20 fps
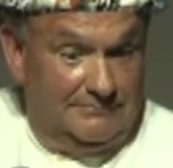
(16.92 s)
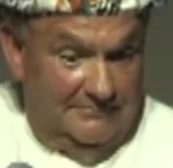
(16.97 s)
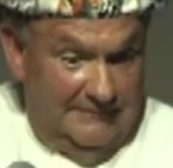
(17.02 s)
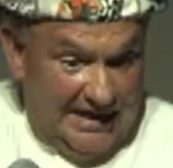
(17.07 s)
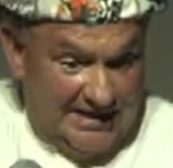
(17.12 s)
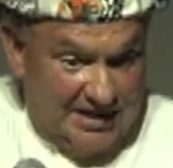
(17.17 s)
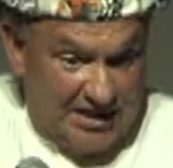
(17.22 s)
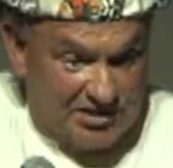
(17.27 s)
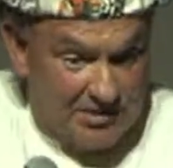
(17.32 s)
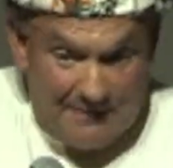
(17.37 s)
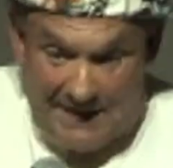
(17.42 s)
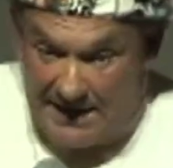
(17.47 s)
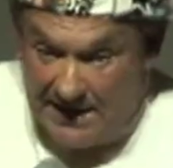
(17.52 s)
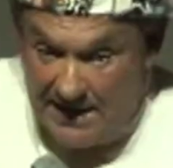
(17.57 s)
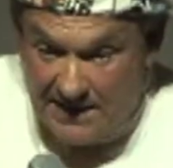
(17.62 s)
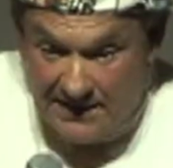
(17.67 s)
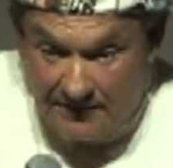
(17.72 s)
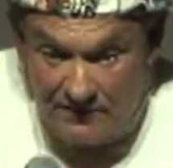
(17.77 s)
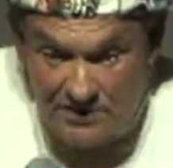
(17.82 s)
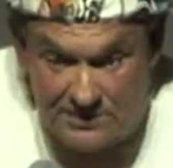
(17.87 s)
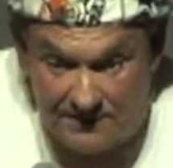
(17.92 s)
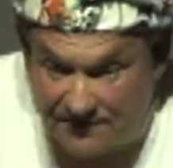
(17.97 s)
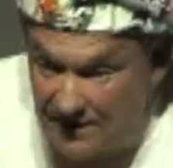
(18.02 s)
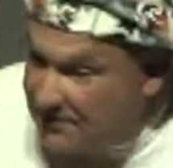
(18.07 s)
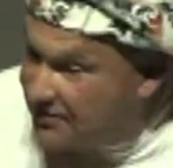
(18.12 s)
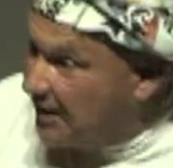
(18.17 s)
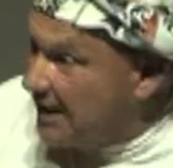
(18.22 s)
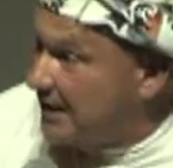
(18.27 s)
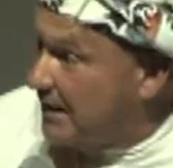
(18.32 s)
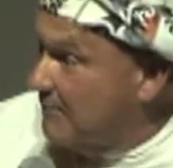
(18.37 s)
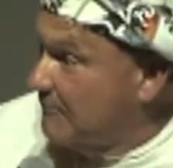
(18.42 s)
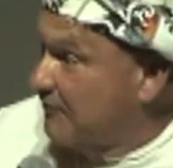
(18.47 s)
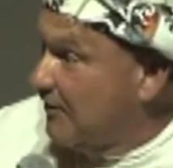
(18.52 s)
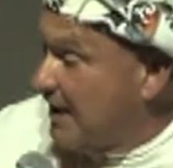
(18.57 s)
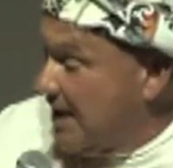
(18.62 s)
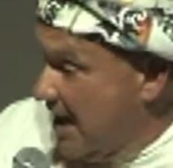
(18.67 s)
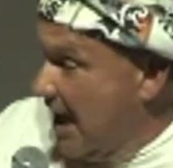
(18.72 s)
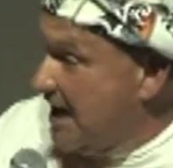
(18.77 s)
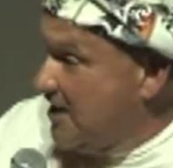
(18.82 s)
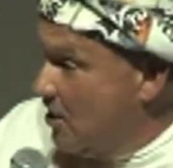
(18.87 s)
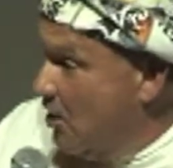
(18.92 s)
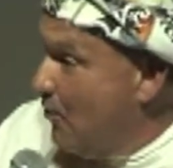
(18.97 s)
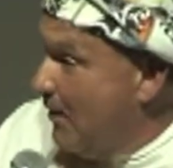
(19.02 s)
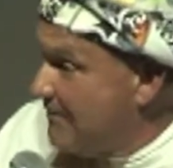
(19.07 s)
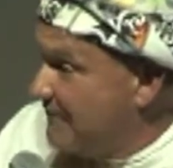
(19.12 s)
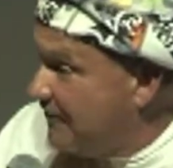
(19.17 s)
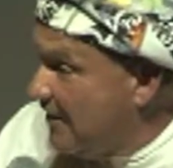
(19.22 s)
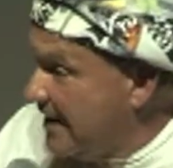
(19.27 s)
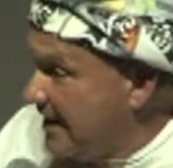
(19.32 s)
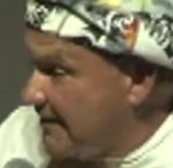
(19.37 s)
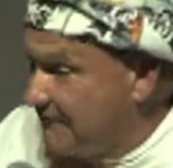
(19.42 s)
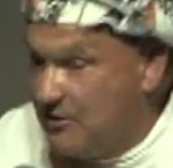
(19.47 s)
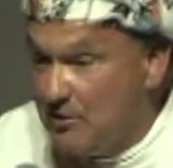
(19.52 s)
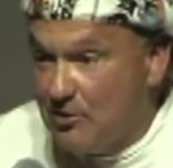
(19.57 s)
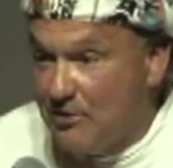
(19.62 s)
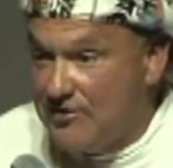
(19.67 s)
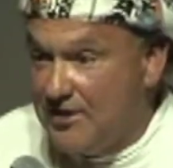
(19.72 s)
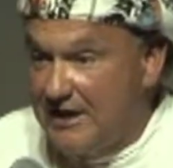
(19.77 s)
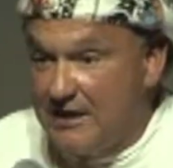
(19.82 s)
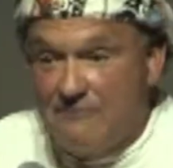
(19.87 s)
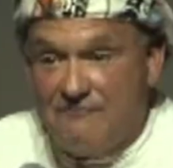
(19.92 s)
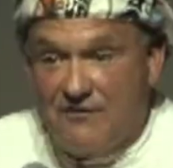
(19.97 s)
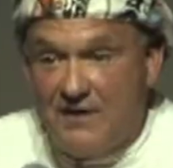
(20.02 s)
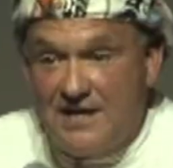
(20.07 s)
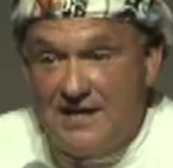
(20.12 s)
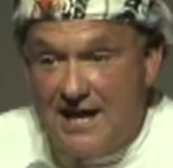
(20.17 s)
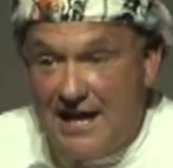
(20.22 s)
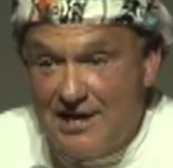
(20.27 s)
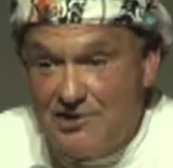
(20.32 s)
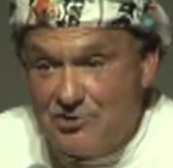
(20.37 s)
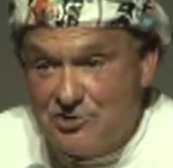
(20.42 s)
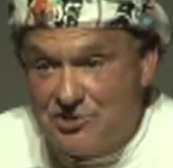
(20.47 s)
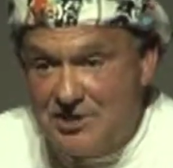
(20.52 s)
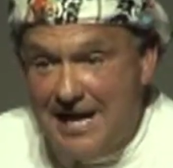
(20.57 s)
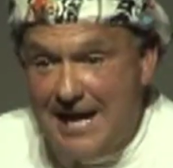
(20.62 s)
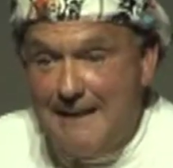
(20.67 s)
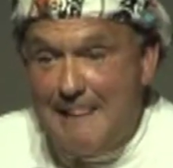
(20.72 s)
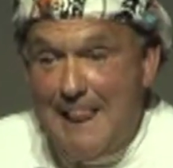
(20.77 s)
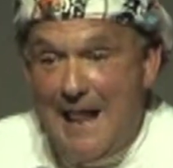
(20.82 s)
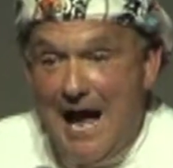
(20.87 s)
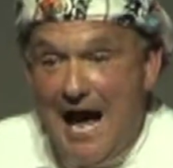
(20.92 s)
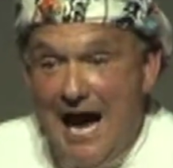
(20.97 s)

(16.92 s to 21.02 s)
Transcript: It doesn't make any difference if they think I'm funny. I know I'm funny. If you don't think I'm funny, I understand.